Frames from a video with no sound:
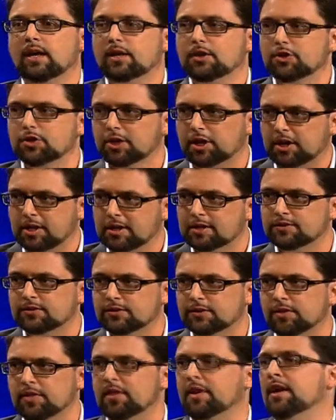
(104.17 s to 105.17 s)
Your kids
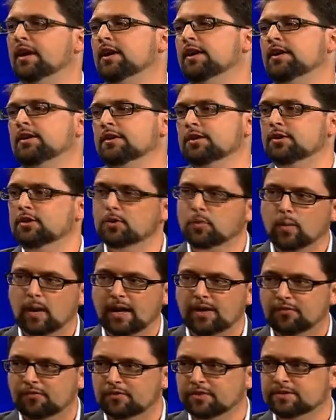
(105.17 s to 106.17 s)
are there, your
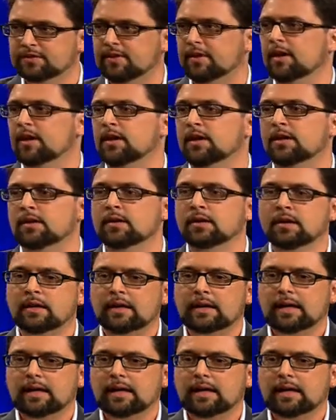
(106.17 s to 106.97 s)
wife is there,